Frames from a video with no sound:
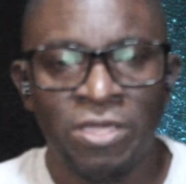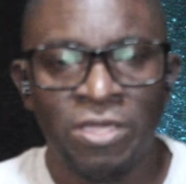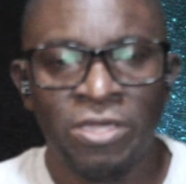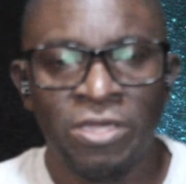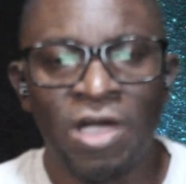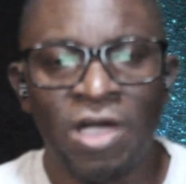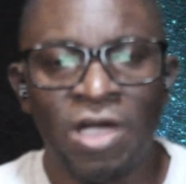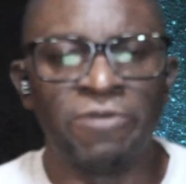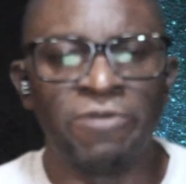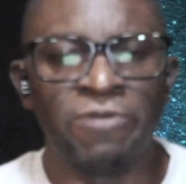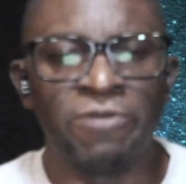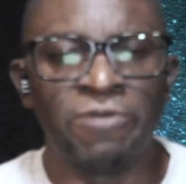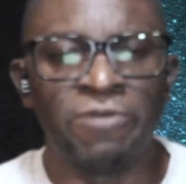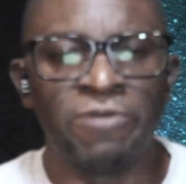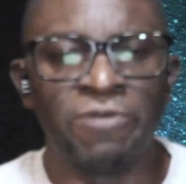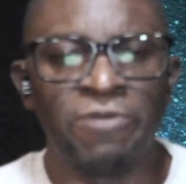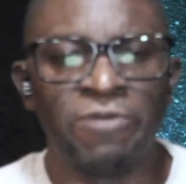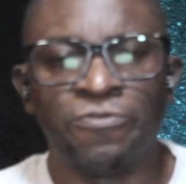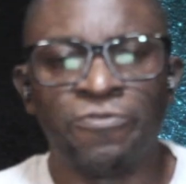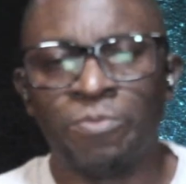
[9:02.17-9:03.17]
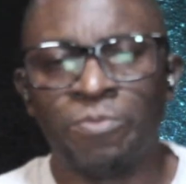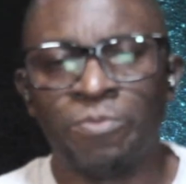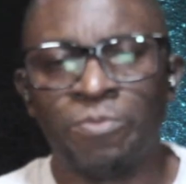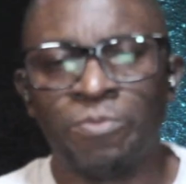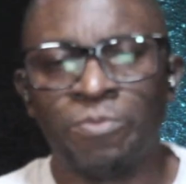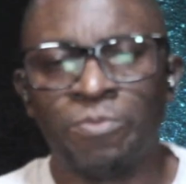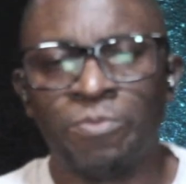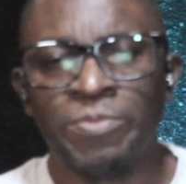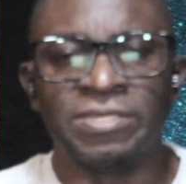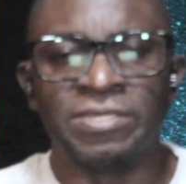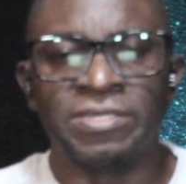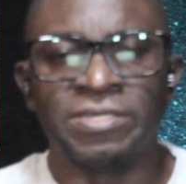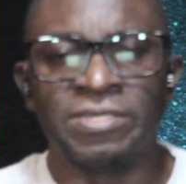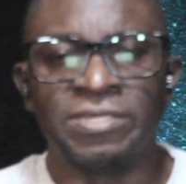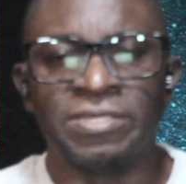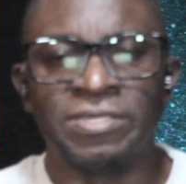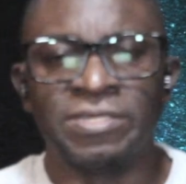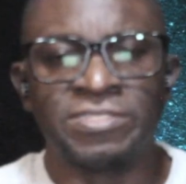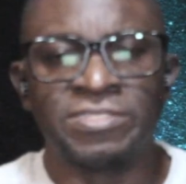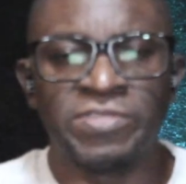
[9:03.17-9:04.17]
know, after performing the
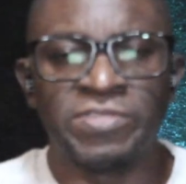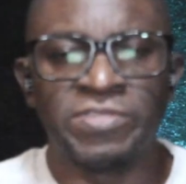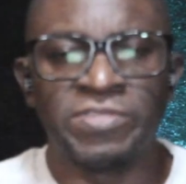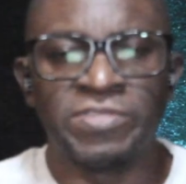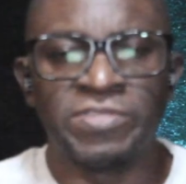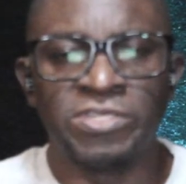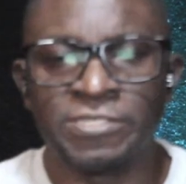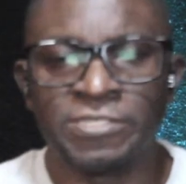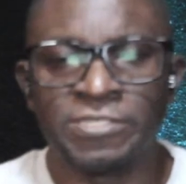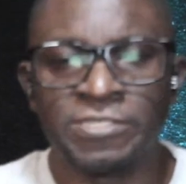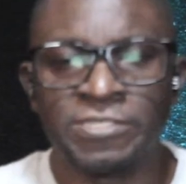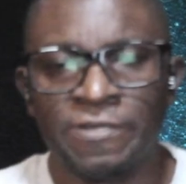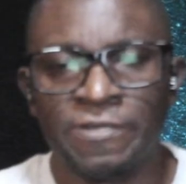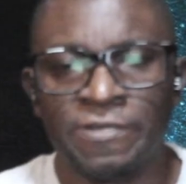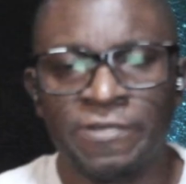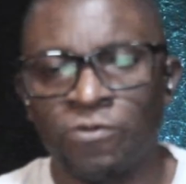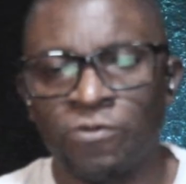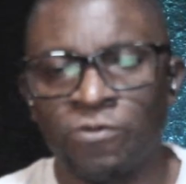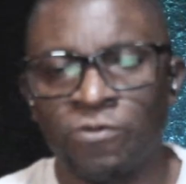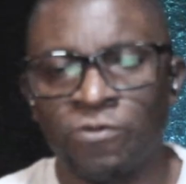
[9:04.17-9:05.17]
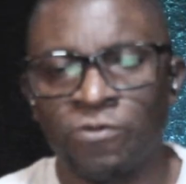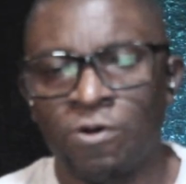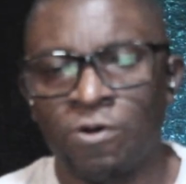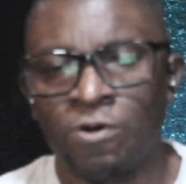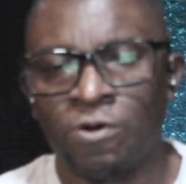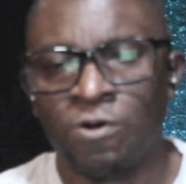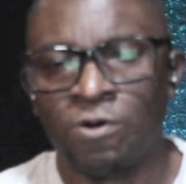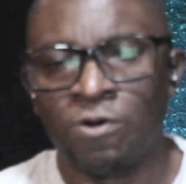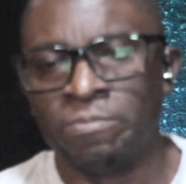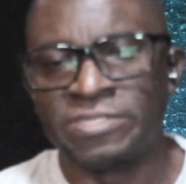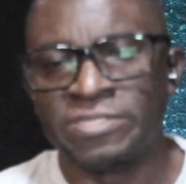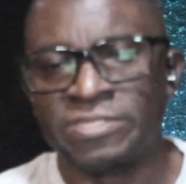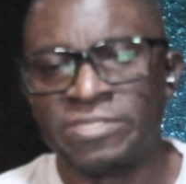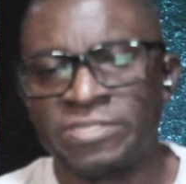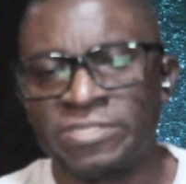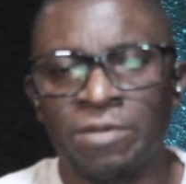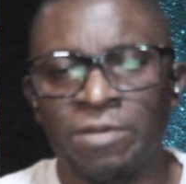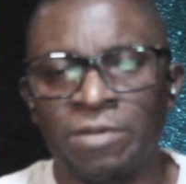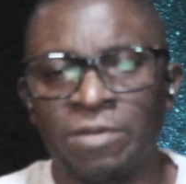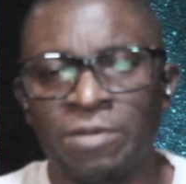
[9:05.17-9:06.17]
safety inspection from
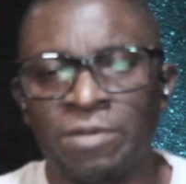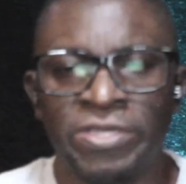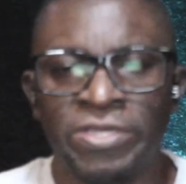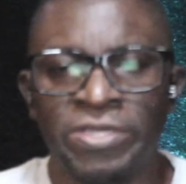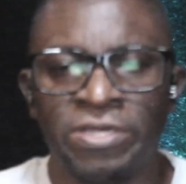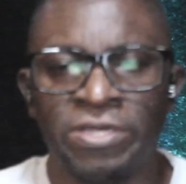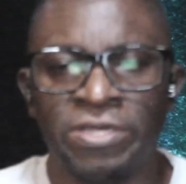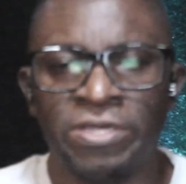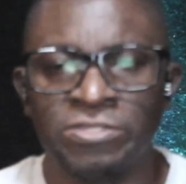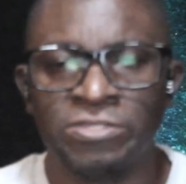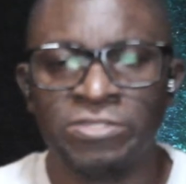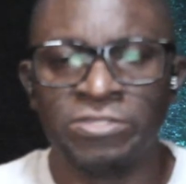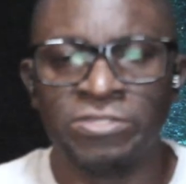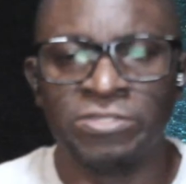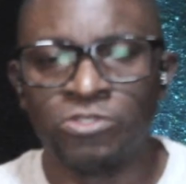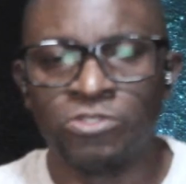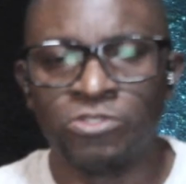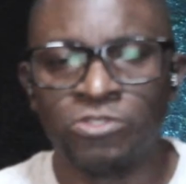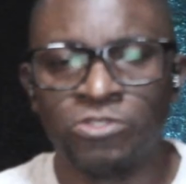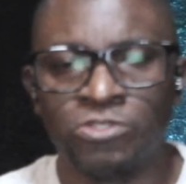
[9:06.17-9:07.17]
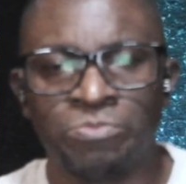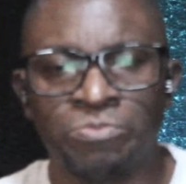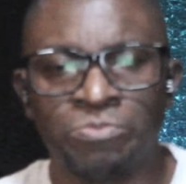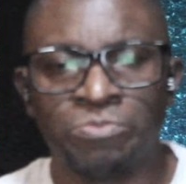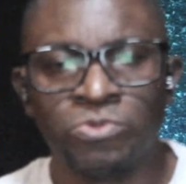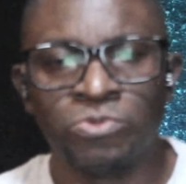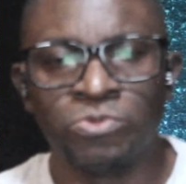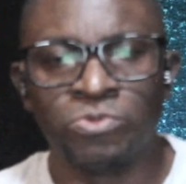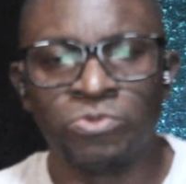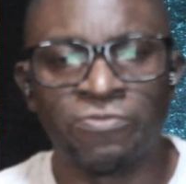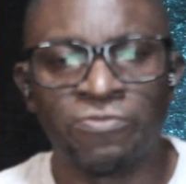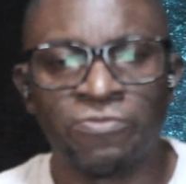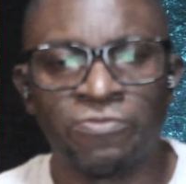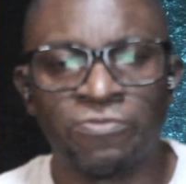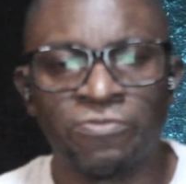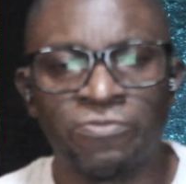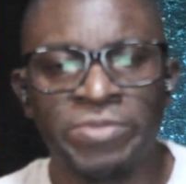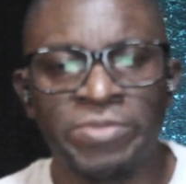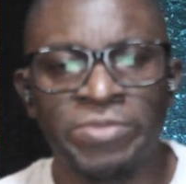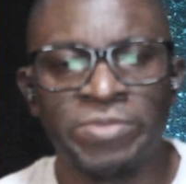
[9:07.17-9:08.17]
startup of the engines to the pushback from the
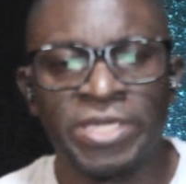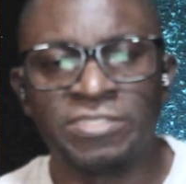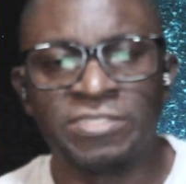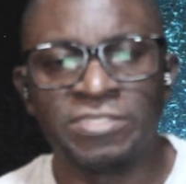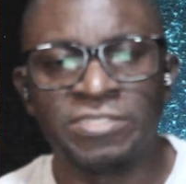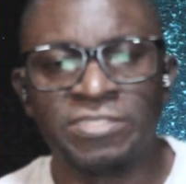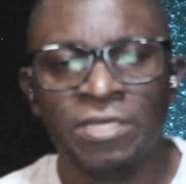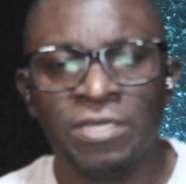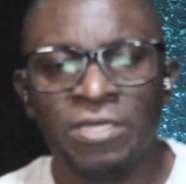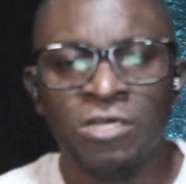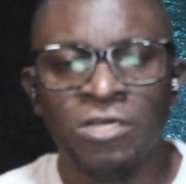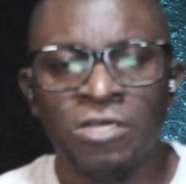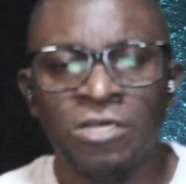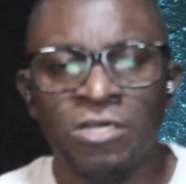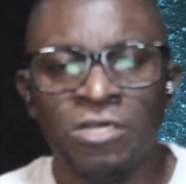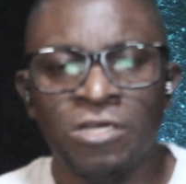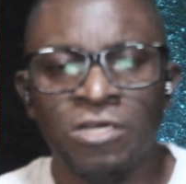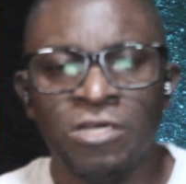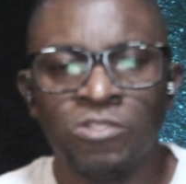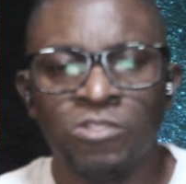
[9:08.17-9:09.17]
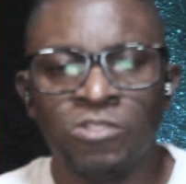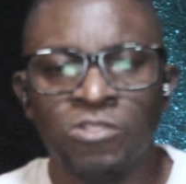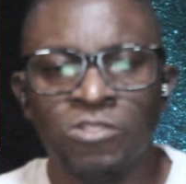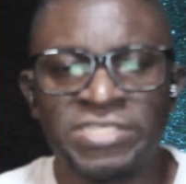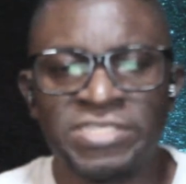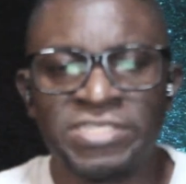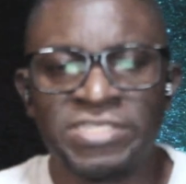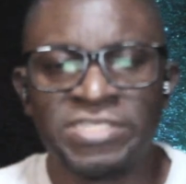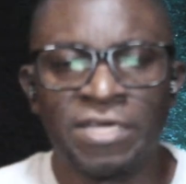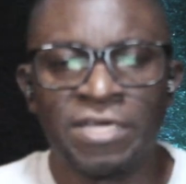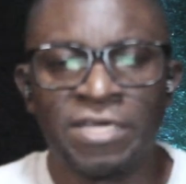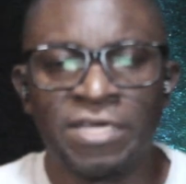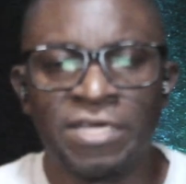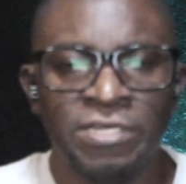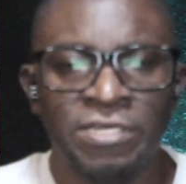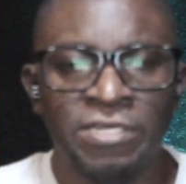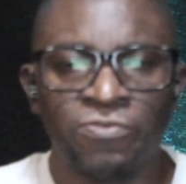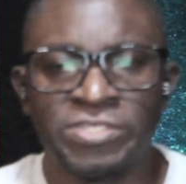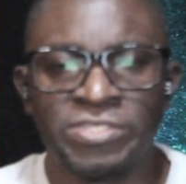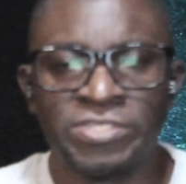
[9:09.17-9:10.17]
gate to taxiing
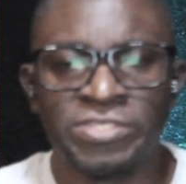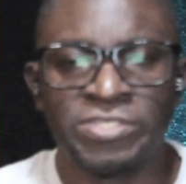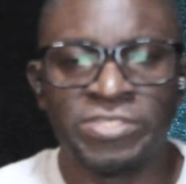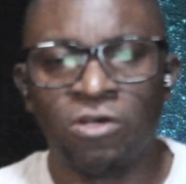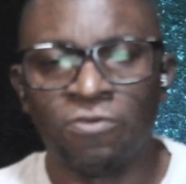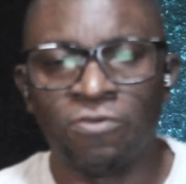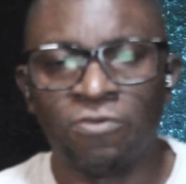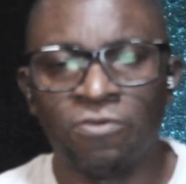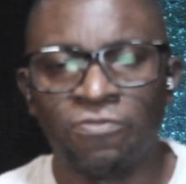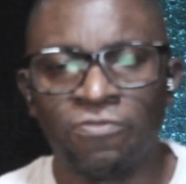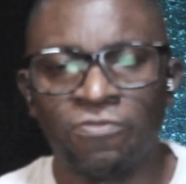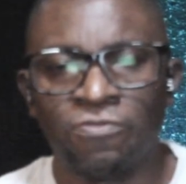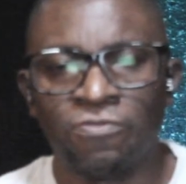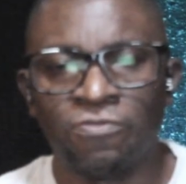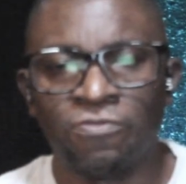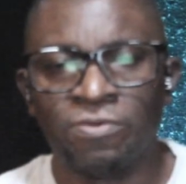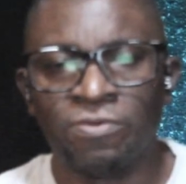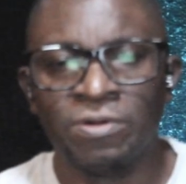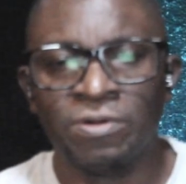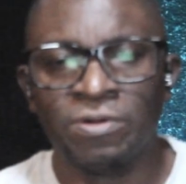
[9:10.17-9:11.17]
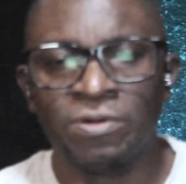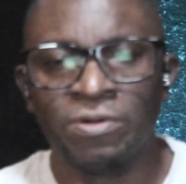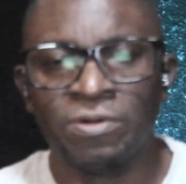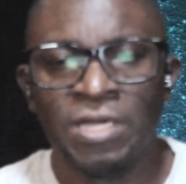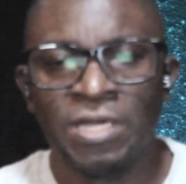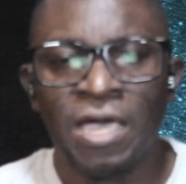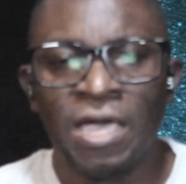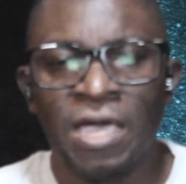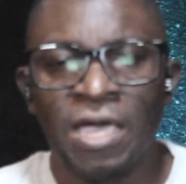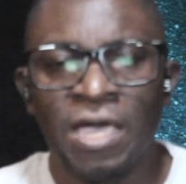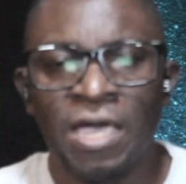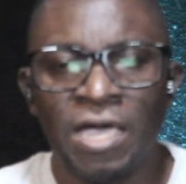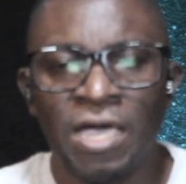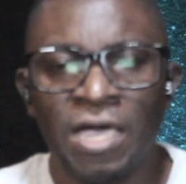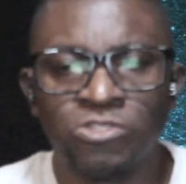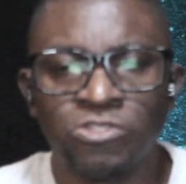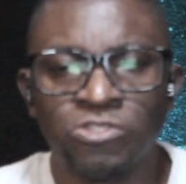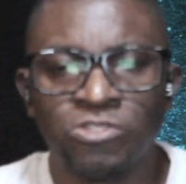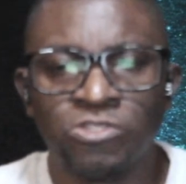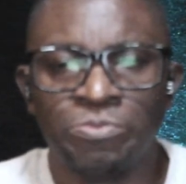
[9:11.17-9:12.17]
for takeoff,
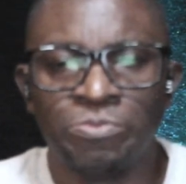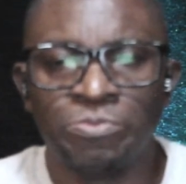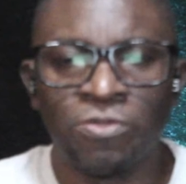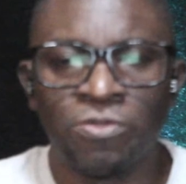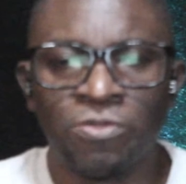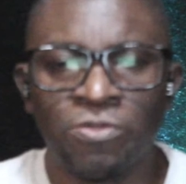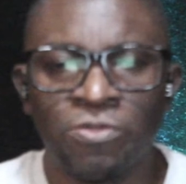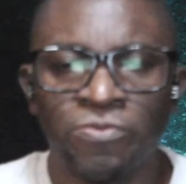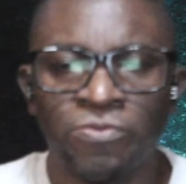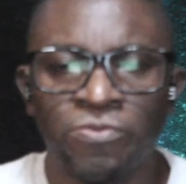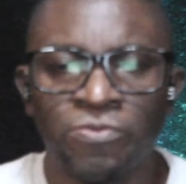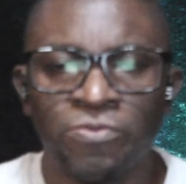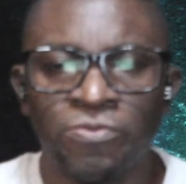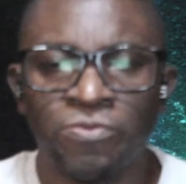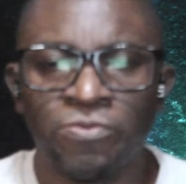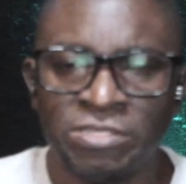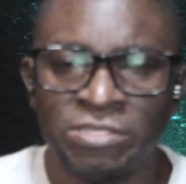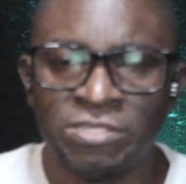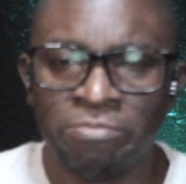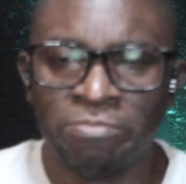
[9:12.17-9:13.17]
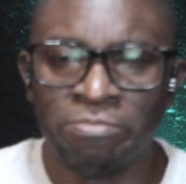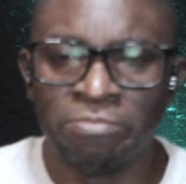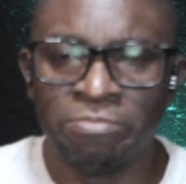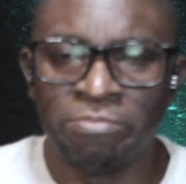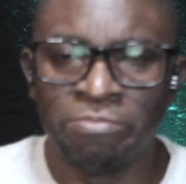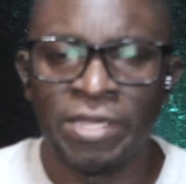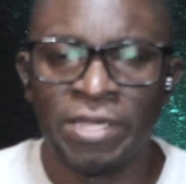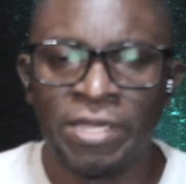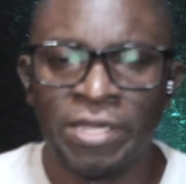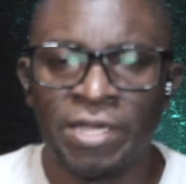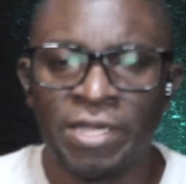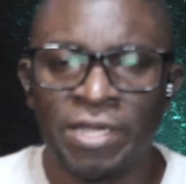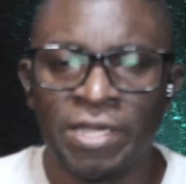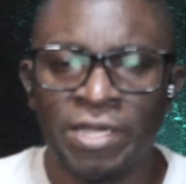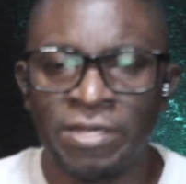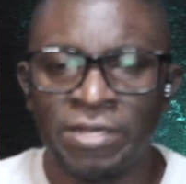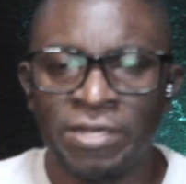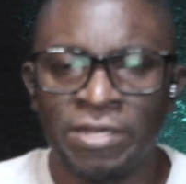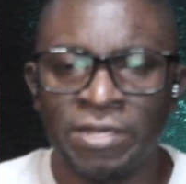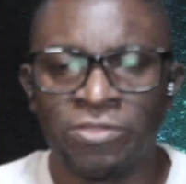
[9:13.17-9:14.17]
has to be authorized by an
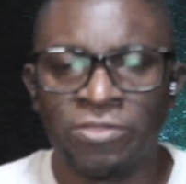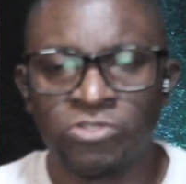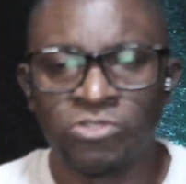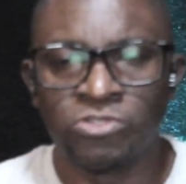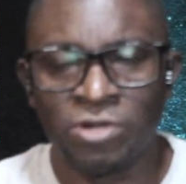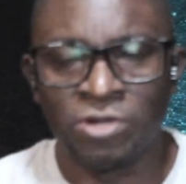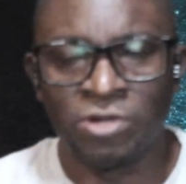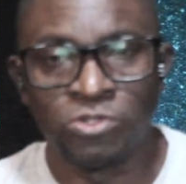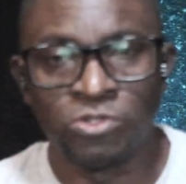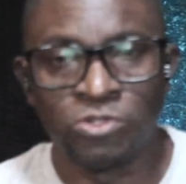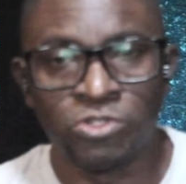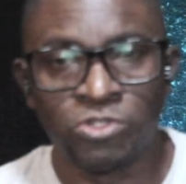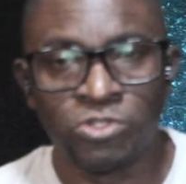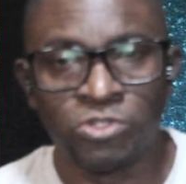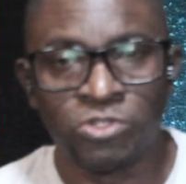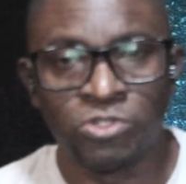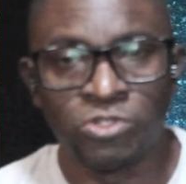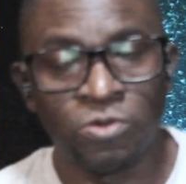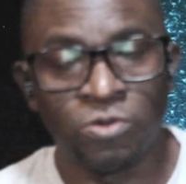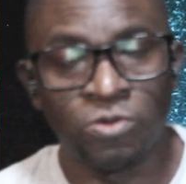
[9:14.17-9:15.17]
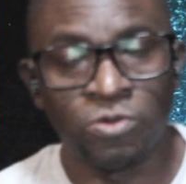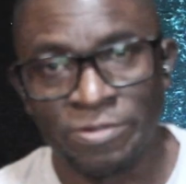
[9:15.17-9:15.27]
air traffic controller.